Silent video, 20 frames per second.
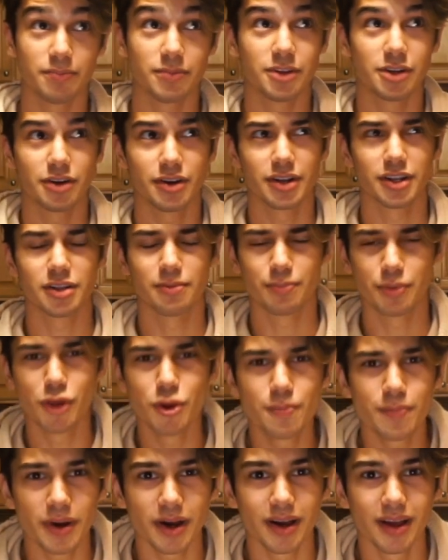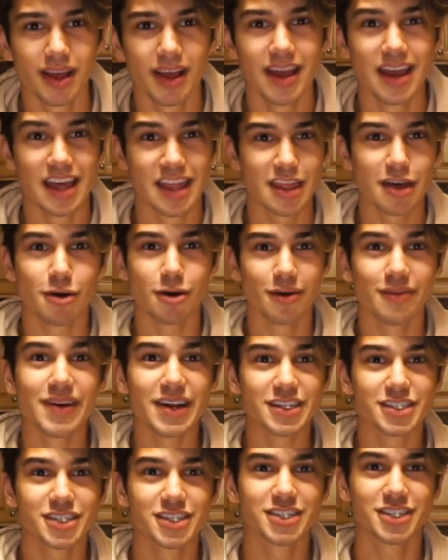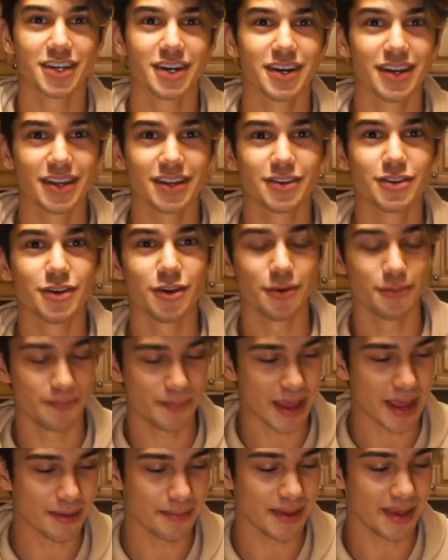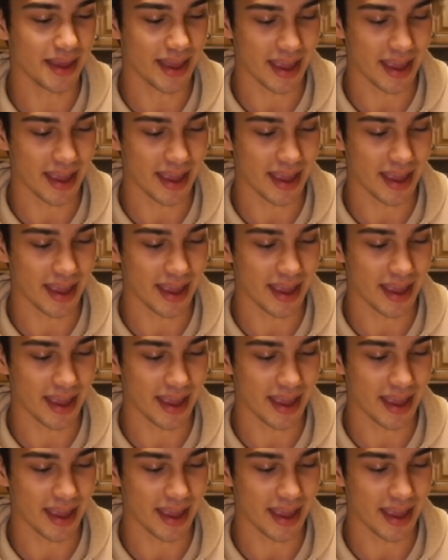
turn into pupa, that will eventually turn into baby